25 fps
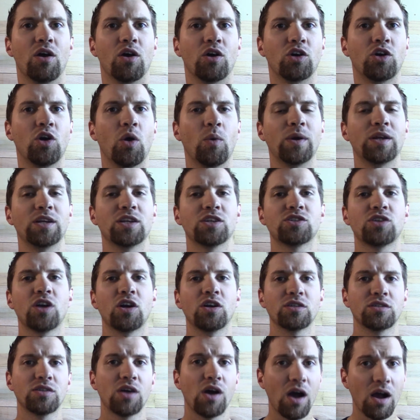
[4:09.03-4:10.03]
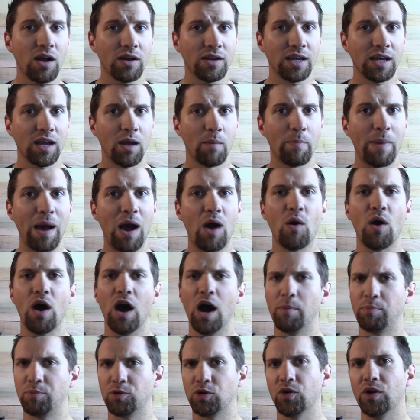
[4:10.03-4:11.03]
going to start talking about
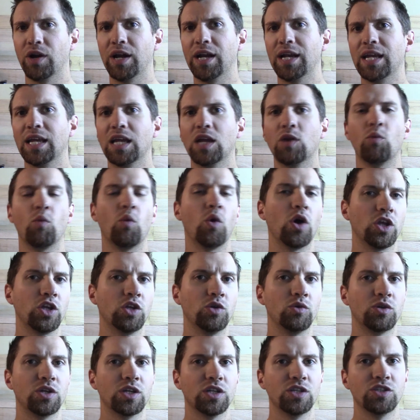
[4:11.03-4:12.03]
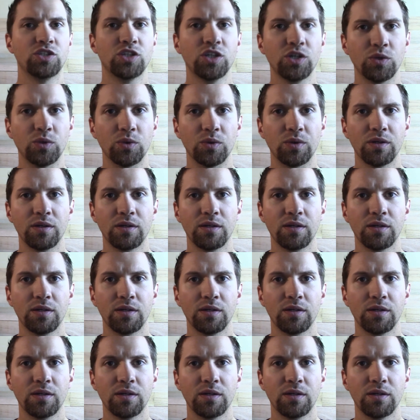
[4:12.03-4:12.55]
upgrading and what you can do.